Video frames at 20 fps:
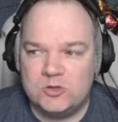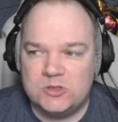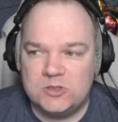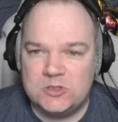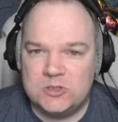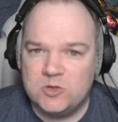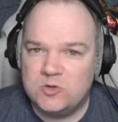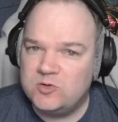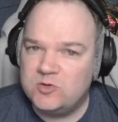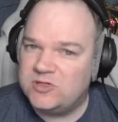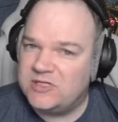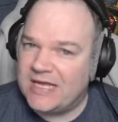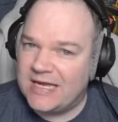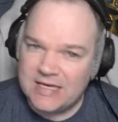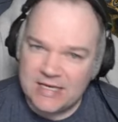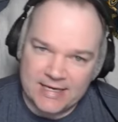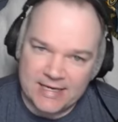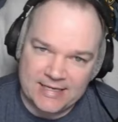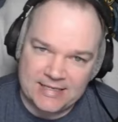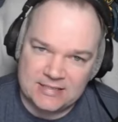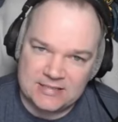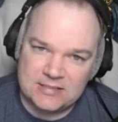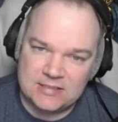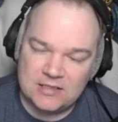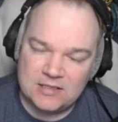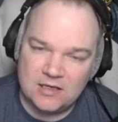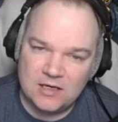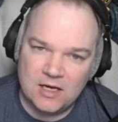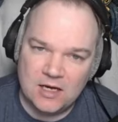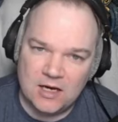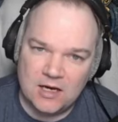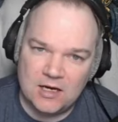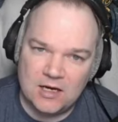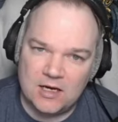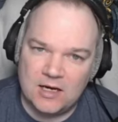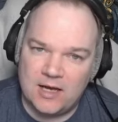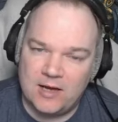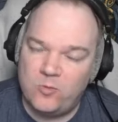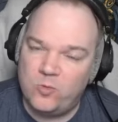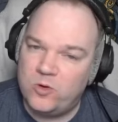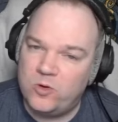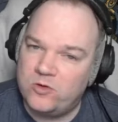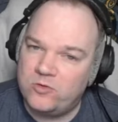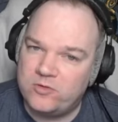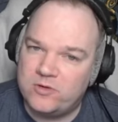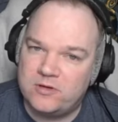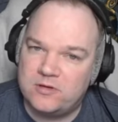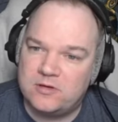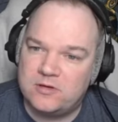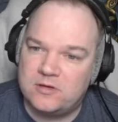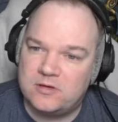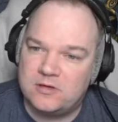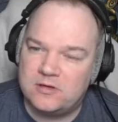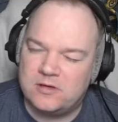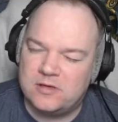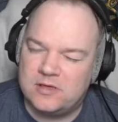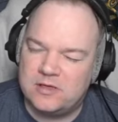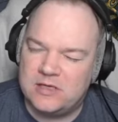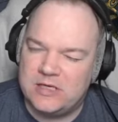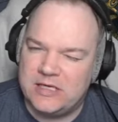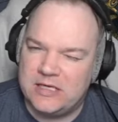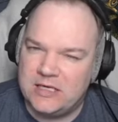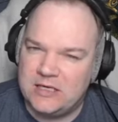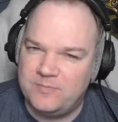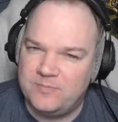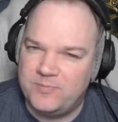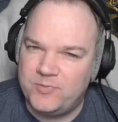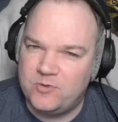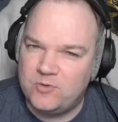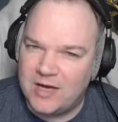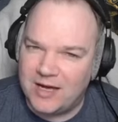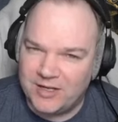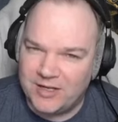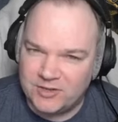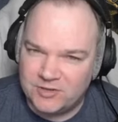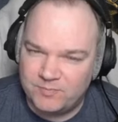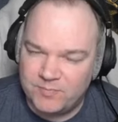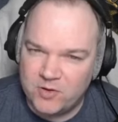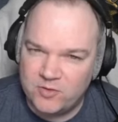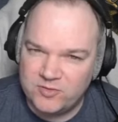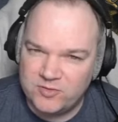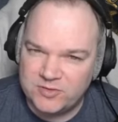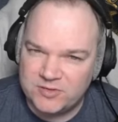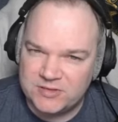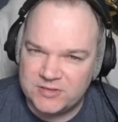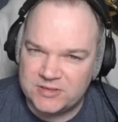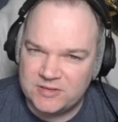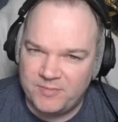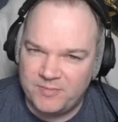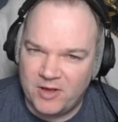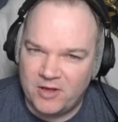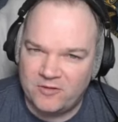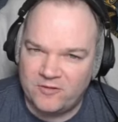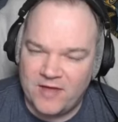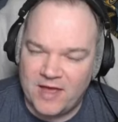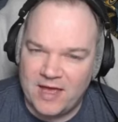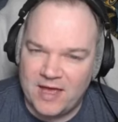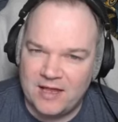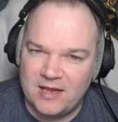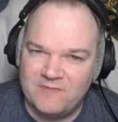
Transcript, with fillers: Tuesday night. Uh, I will keep you guys posted about that.